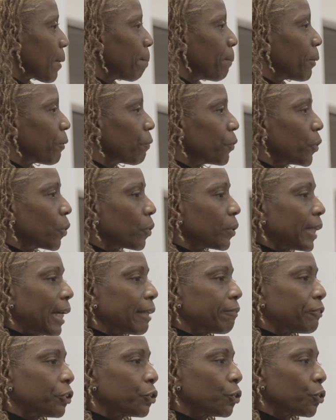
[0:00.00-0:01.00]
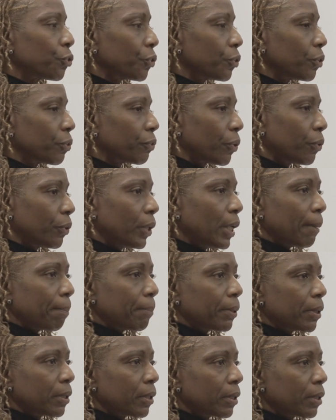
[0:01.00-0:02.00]
But real life children grow
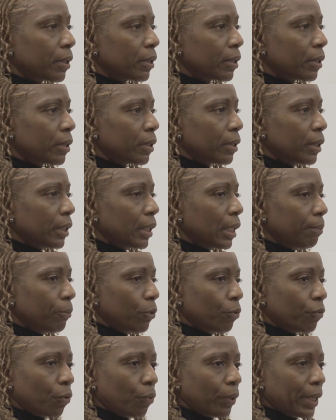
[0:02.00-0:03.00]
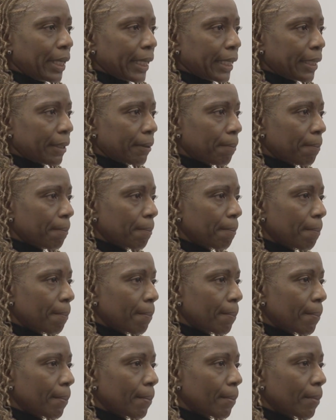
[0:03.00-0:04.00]
up and move away.
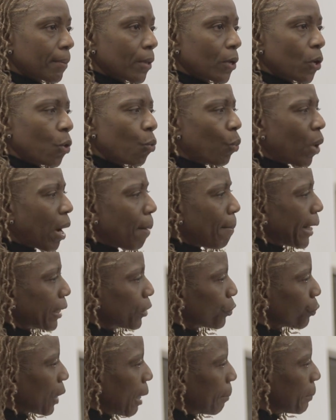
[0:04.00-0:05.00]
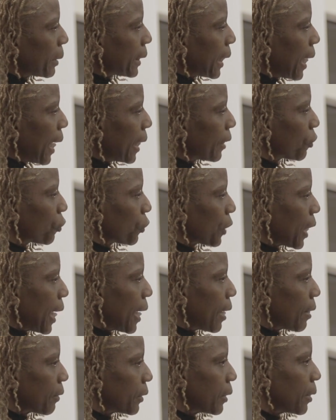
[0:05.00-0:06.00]
While my traumatized
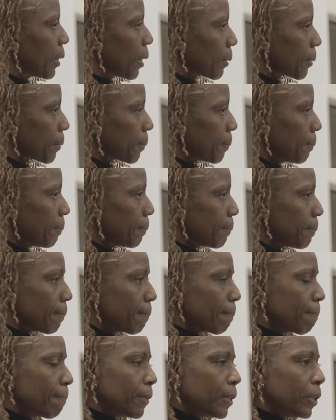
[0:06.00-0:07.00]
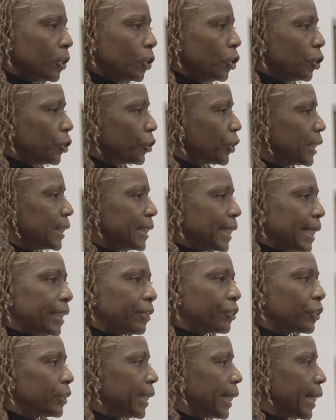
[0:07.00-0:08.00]
child, she didn't
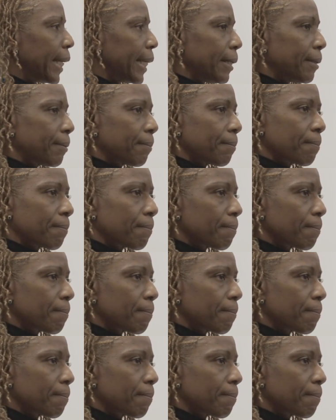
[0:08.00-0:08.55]
age a day.